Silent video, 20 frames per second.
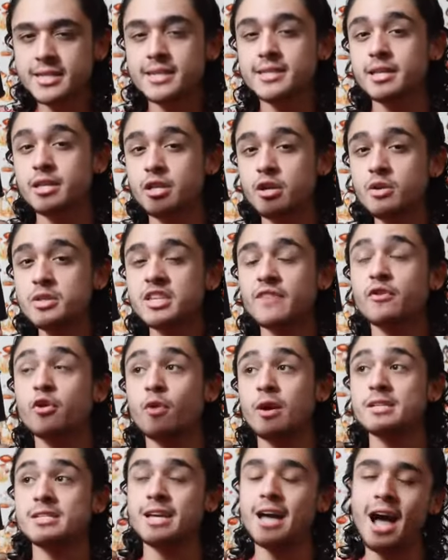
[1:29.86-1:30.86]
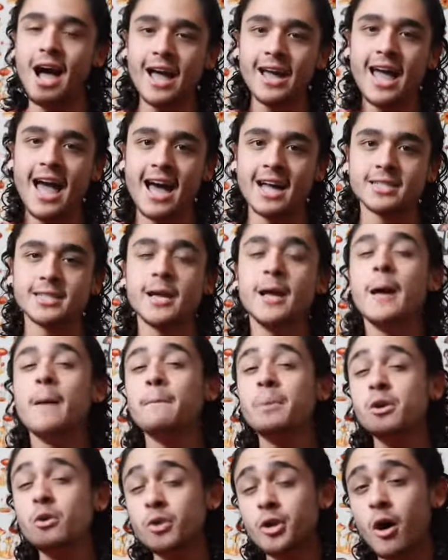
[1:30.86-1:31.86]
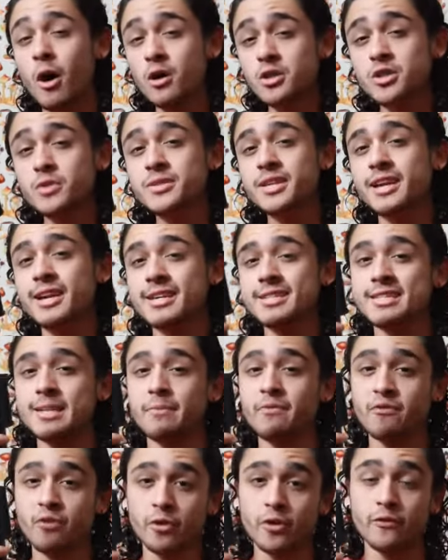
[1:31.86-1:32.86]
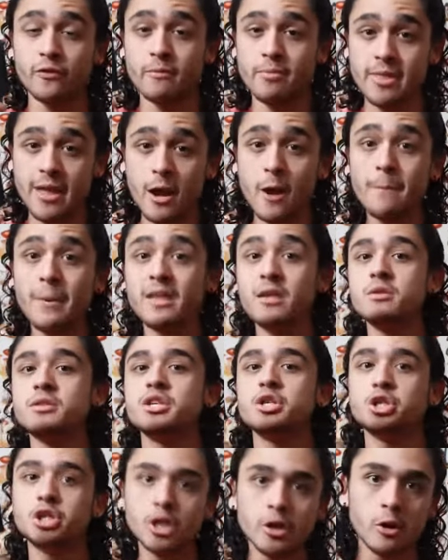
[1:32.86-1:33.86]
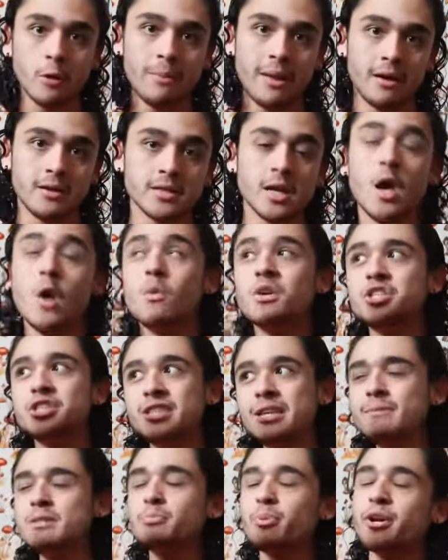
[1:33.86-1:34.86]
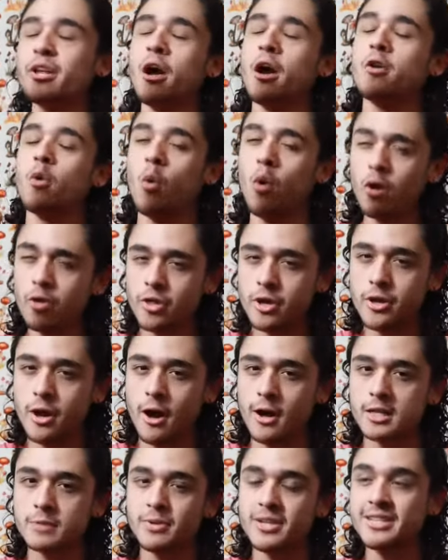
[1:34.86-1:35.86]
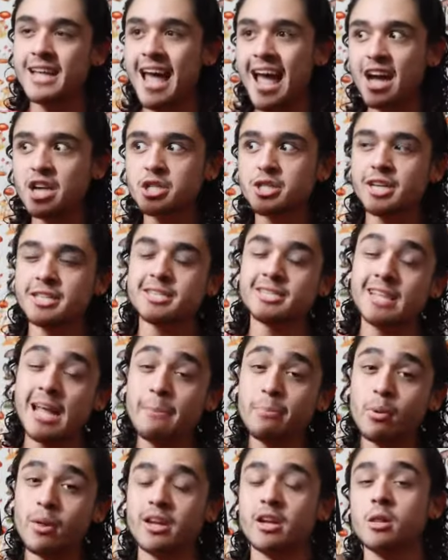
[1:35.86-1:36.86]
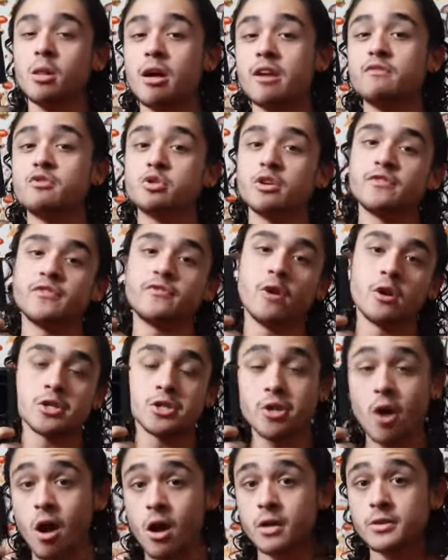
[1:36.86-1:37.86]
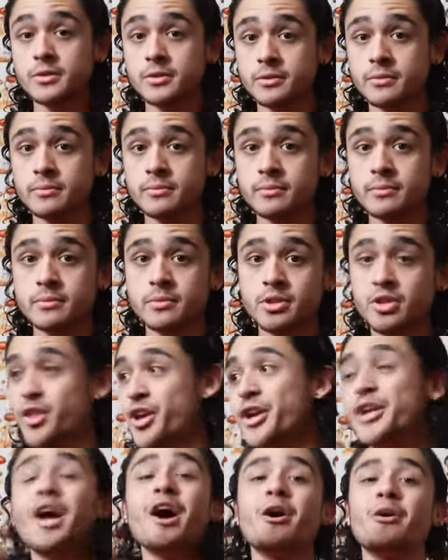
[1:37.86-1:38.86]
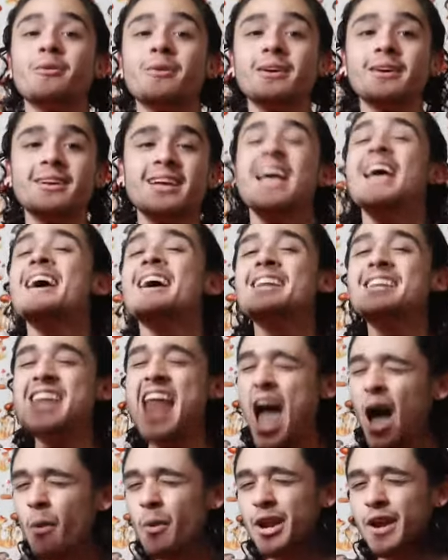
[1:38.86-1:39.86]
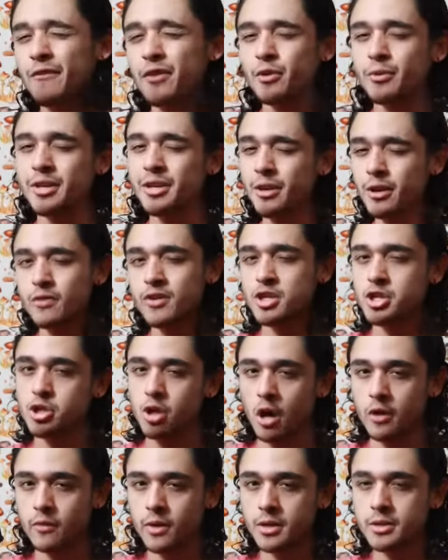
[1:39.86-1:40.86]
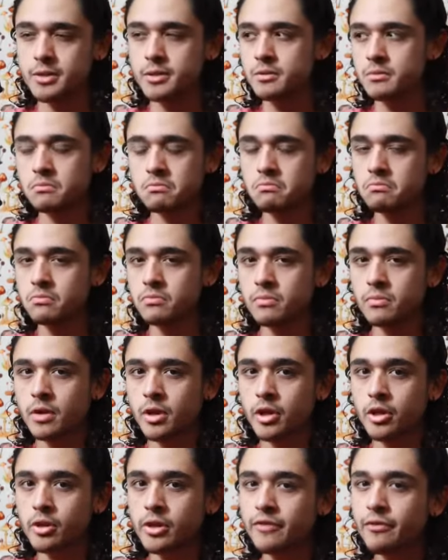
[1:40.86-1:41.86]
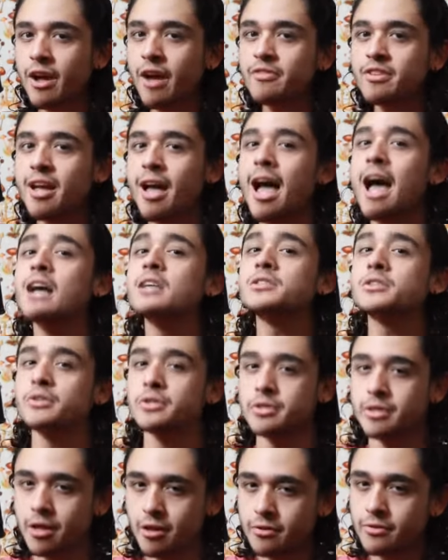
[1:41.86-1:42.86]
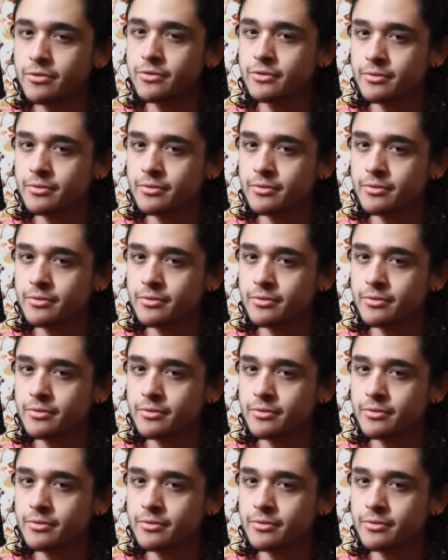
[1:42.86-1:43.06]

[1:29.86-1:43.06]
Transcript: the use of crazy hi-hats, but you can also take it a step further from there by using jingle bells, which seems pretty unorthodox but is actually a staple in a lot of drift phonk songs. So there you go. Now whenever you hear these genres, you'll never have to ask yourself,